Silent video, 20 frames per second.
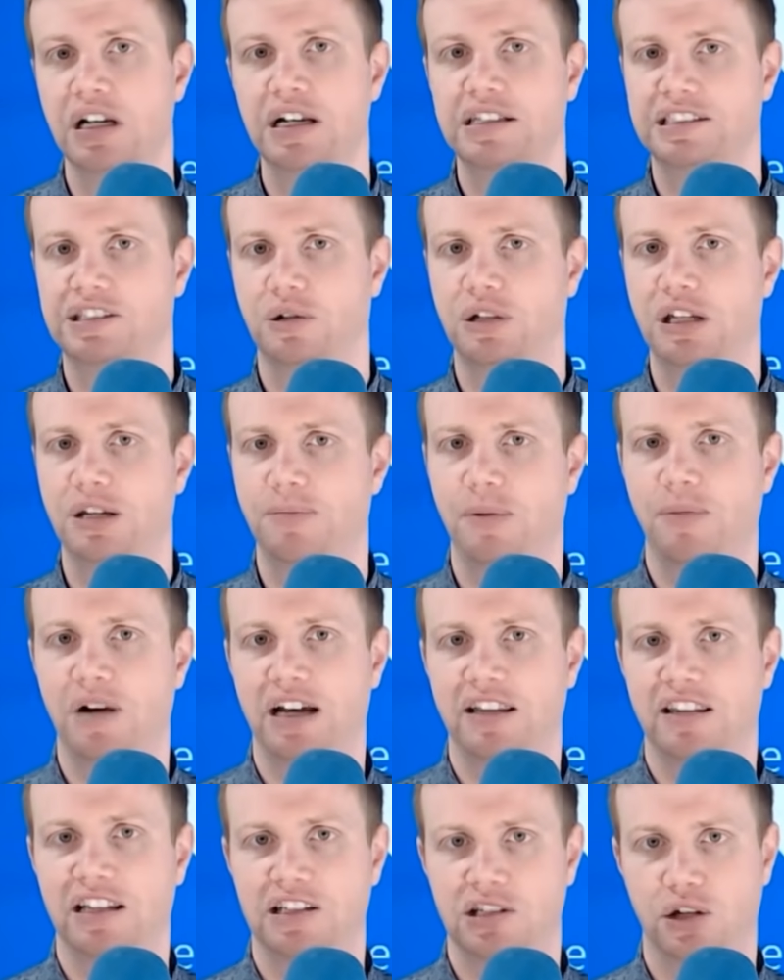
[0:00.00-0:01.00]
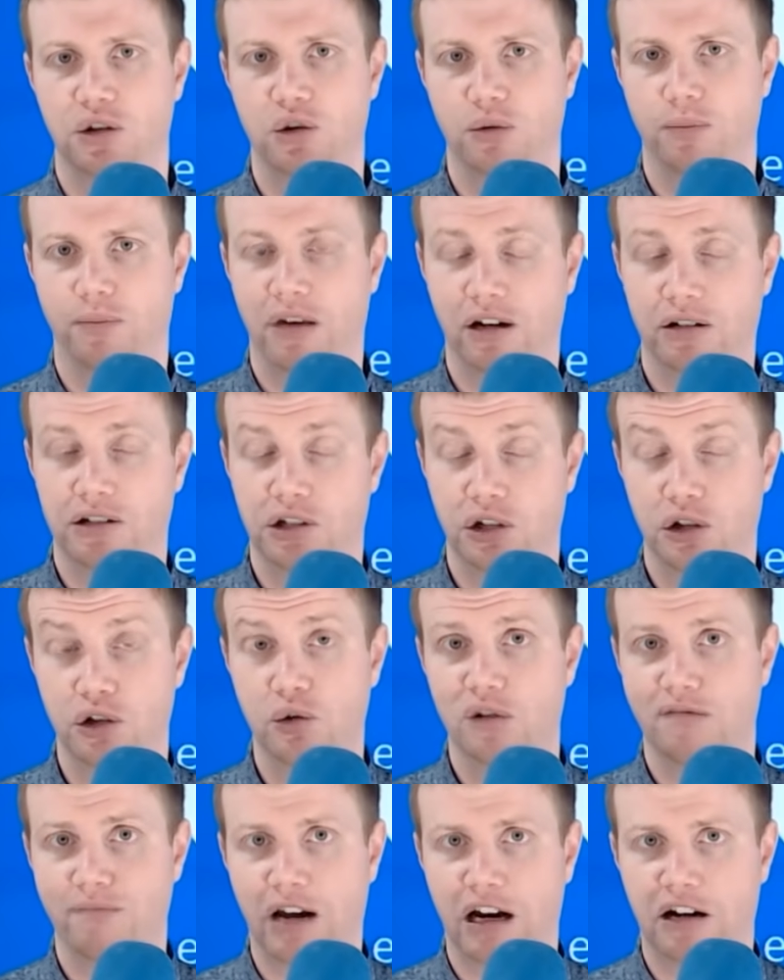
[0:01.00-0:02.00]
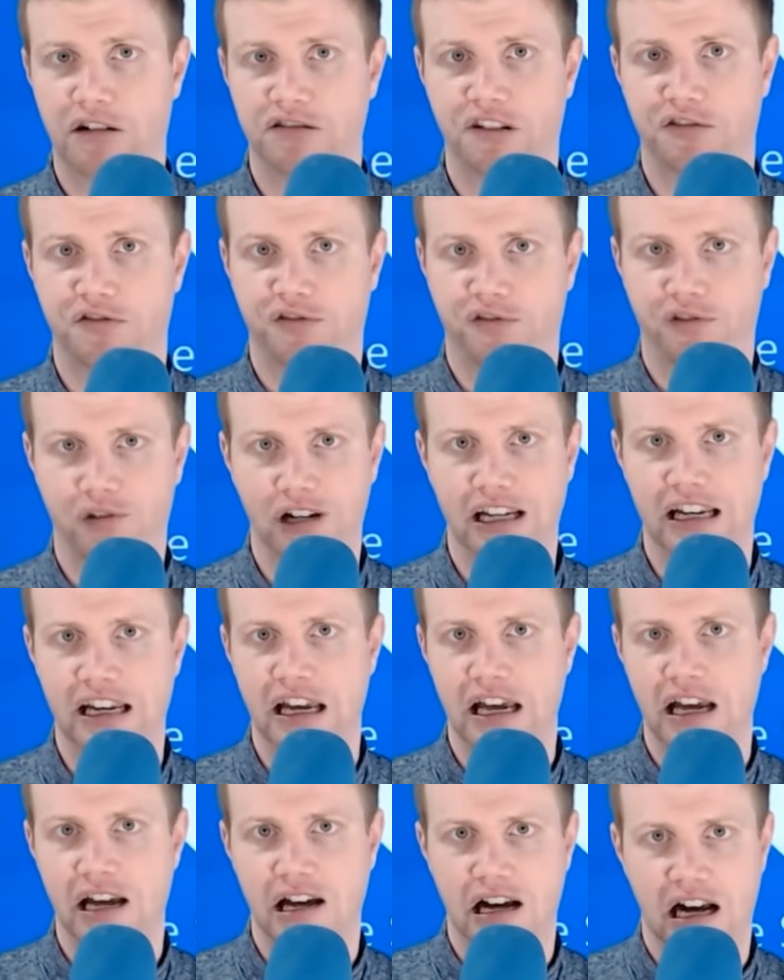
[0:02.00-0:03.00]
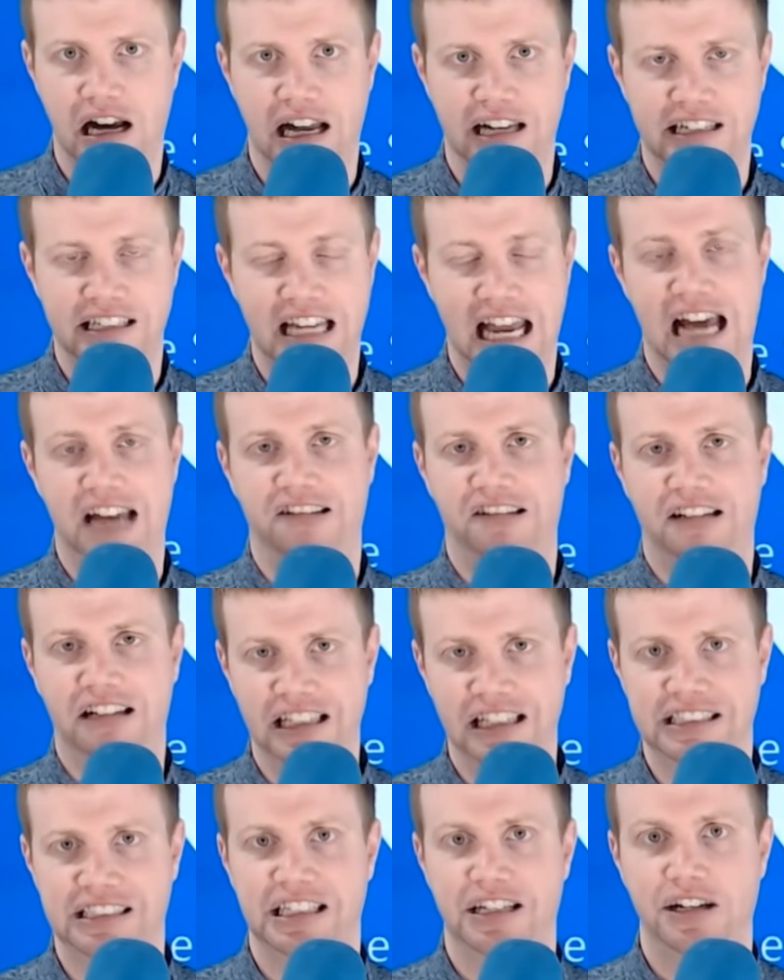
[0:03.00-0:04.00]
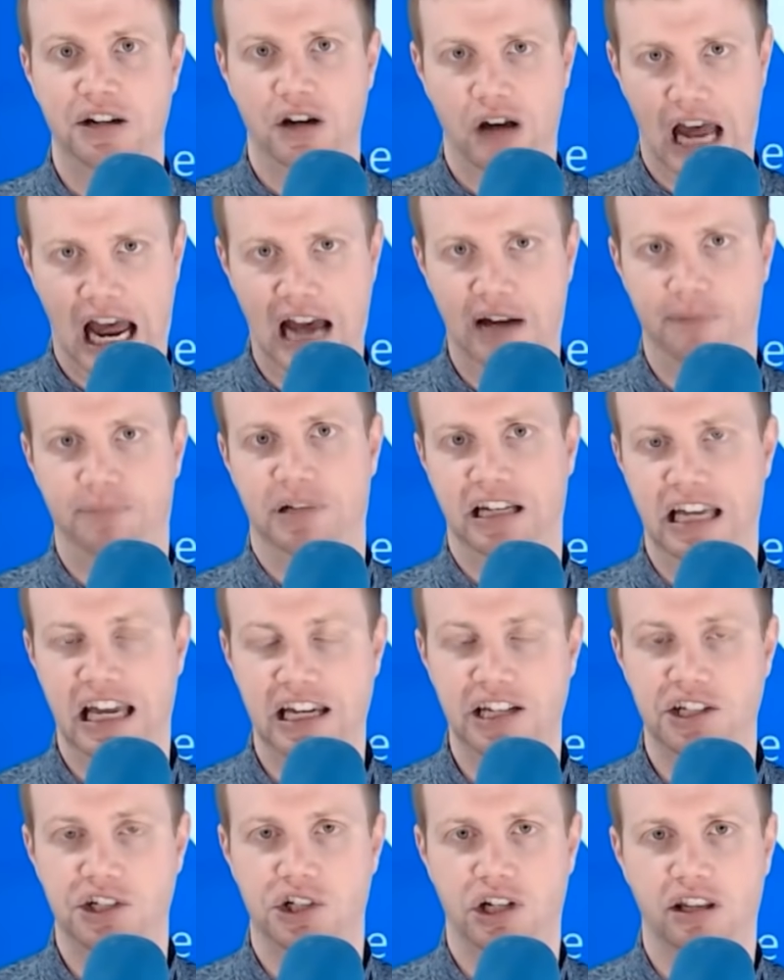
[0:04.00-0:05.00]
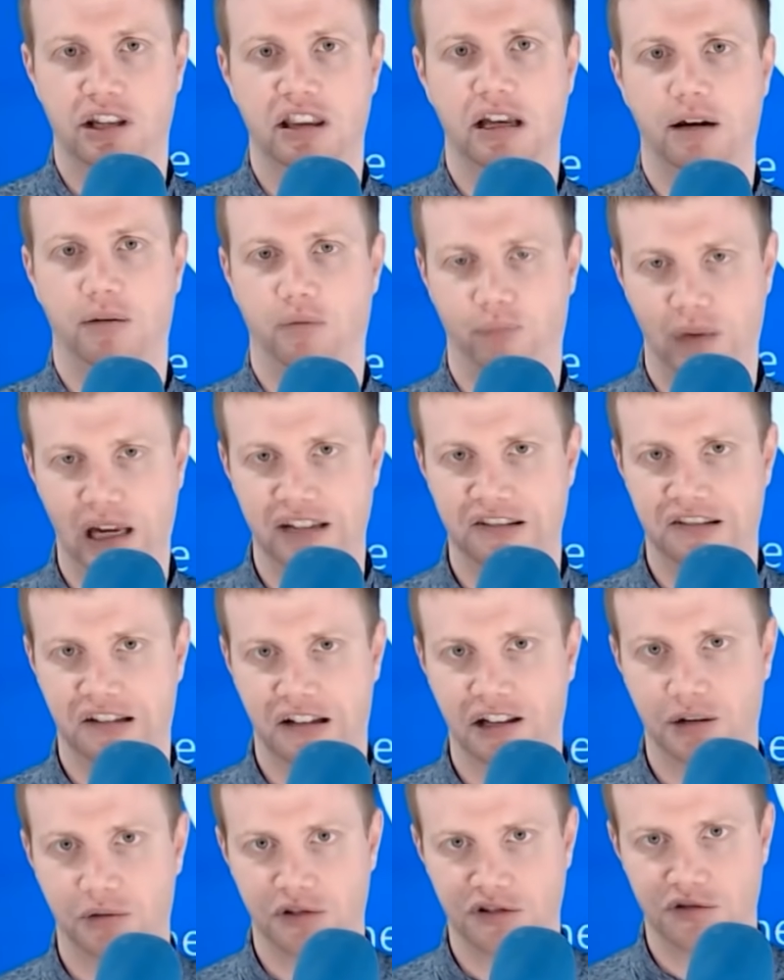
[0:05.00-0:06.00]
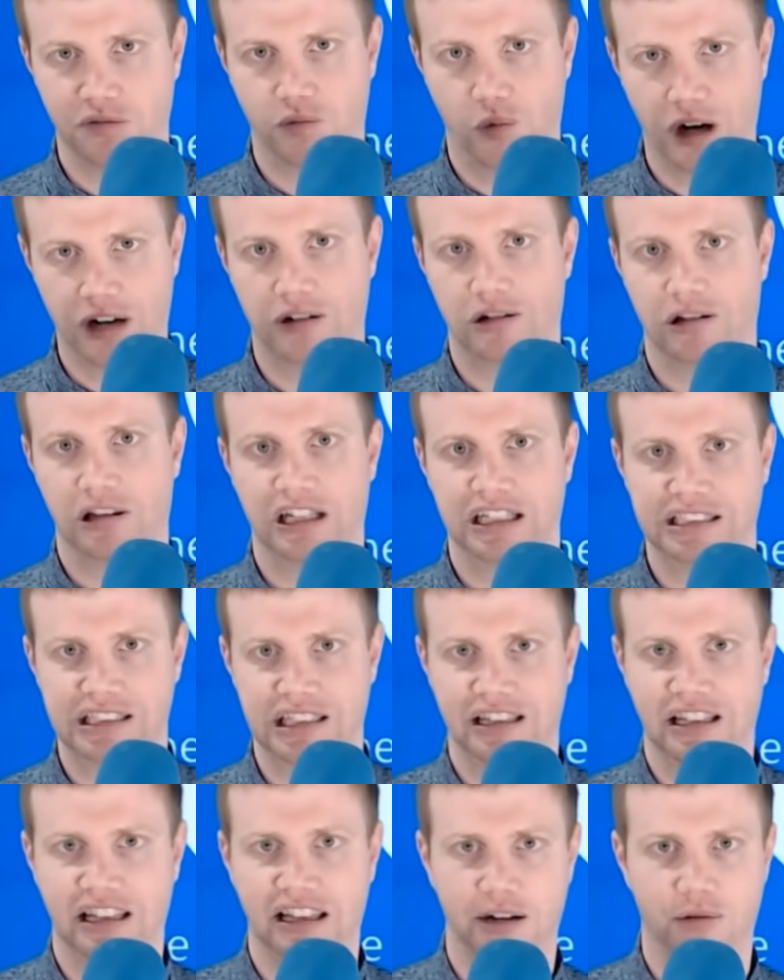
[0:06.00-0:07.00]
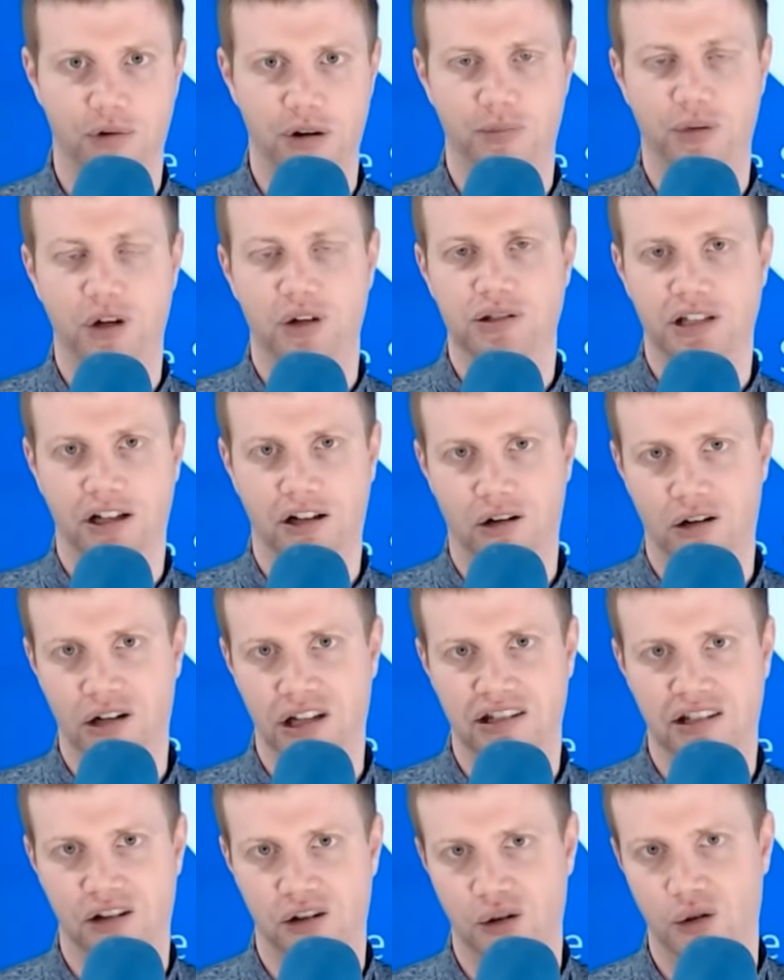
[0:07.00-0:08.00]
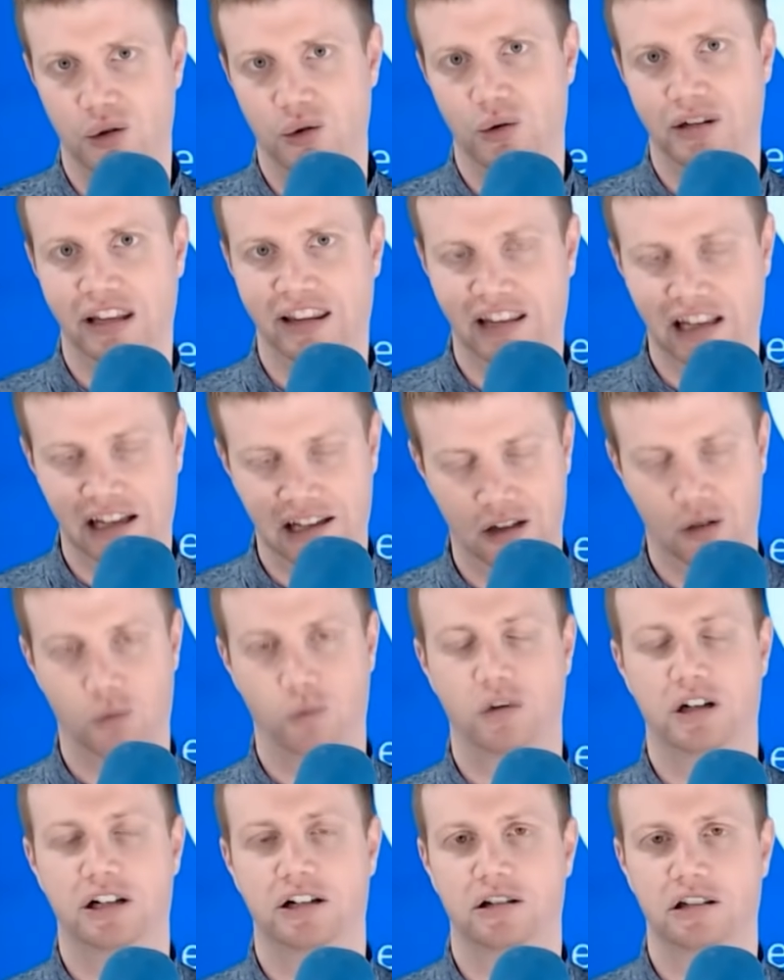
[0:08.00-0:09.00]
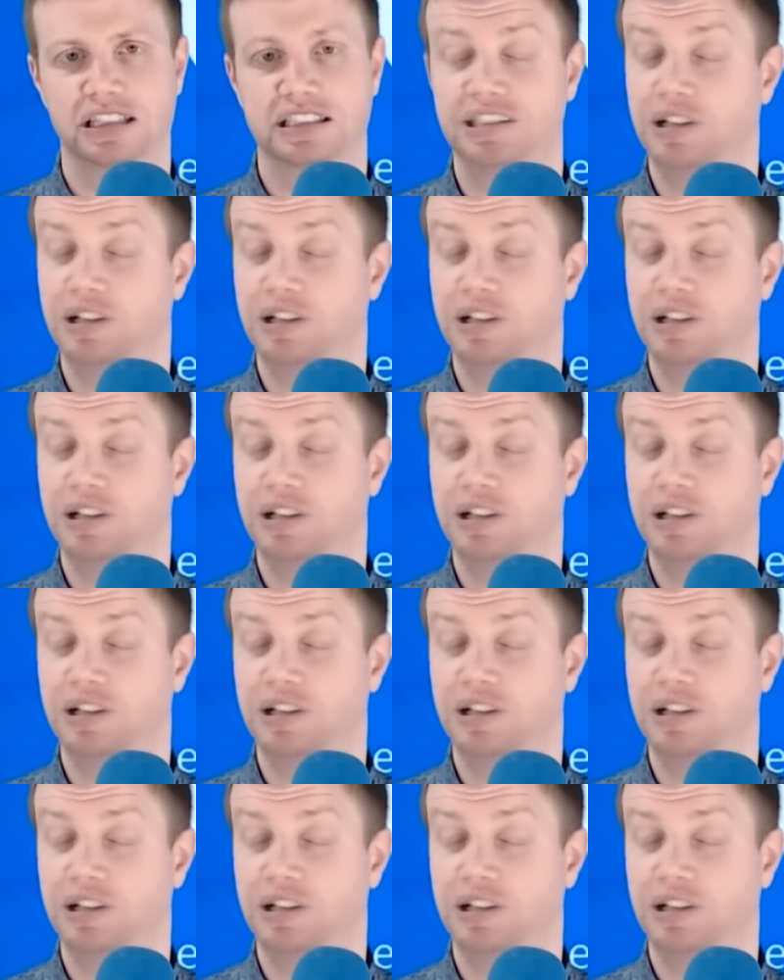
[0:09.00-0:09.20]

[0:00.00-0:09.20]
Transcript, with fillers: So keep in mind that To Do, is Microsoft's free uh, task list application that basically was Wunderlist and then they rebuilt it and called it To Do, and then they killed Wunderlist.